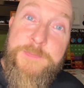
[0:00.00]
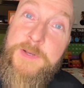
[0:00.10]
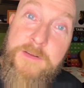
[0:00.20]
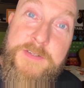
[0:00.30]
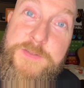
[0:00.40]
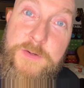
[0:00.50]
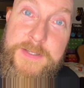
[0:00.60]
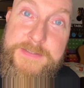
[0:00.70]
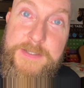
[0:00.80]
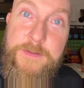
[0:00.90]
been lovely
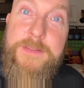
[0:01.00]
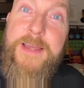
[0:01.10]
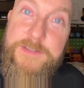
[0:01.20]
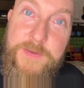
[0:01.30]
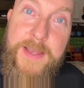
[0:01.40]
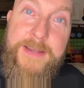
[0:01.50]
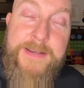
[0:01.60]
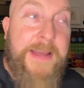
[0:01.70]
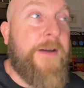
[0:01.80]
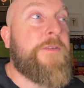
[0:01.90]
talking to you, and thanks for
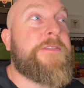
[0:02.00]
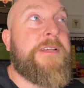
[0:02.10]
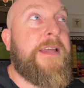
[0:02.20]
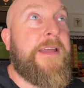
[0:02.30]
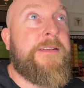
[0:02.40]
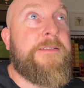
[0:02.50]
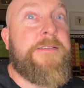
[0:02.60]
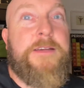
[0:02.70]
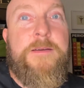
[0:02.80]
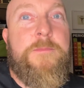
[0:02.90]
hanging out.
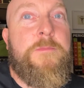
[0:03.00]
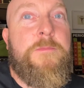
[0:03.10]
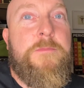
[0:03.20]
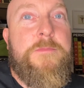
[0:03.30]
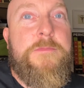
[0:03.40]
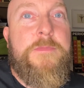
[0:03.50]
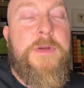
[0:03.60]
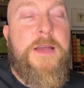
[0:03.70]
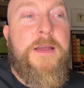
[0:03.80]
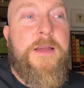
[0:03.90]
And
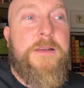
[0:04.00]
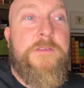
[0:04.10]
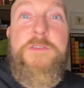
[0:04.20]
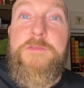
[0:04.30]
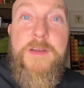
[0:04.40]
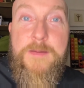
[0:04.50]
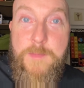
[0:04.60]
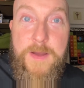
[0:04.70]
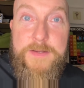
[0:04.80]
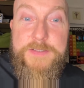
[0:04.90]
I love you very
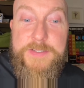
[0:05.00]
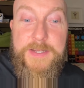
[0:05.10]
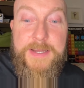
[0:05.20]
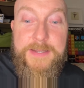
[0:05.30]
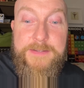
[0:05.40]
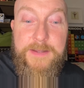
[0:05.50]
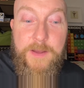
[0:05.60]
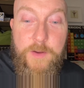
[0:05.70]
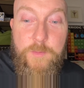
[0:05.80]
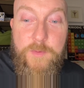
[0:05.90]
much, and I
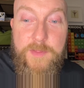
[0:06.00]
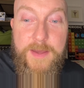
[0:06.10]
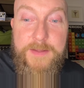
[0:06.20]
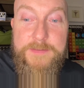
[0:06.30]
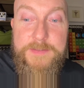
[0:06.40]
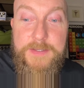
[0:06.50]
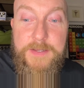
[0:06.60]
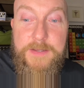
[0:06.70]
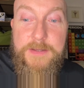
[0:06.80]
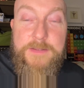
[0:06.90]
hope that
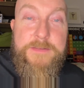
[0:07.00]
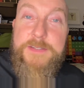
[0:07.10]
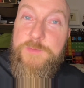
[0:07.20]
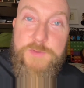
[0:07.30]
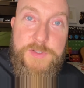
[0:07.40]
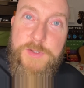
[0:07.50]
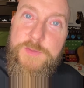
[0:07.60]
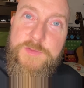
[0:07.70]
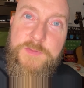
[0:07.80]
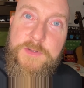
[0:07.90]
this was
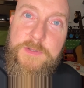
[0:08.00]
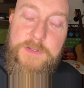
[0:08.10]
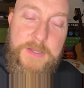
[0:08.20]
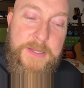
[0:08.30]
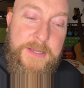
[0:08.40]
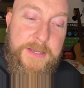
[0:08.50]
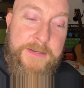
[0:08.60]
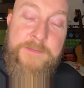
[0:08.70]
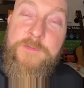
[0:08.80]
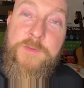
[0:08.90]
useful
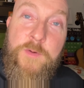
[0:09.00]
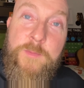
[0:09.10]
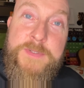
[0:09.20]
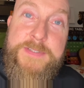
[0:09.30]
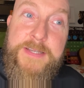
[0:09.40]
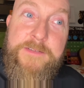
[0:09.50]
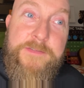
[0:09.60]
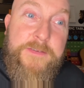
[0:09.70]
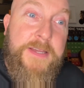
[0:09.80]
and informative.